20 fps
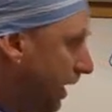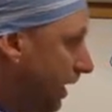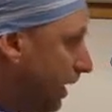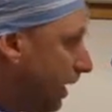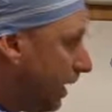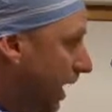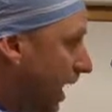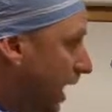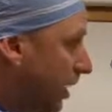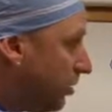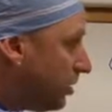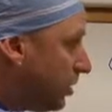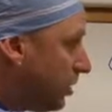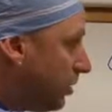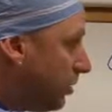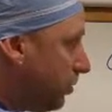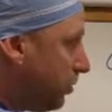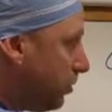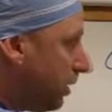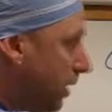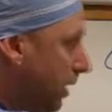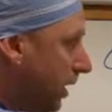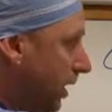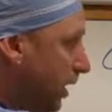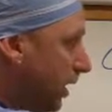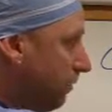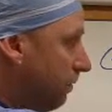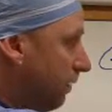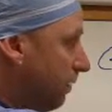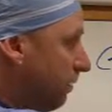it allows you
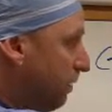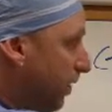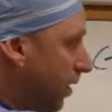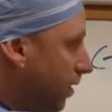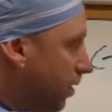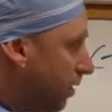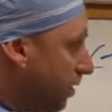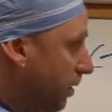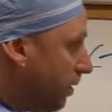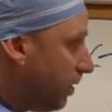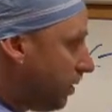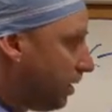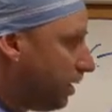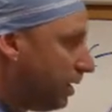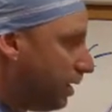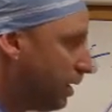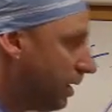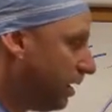even further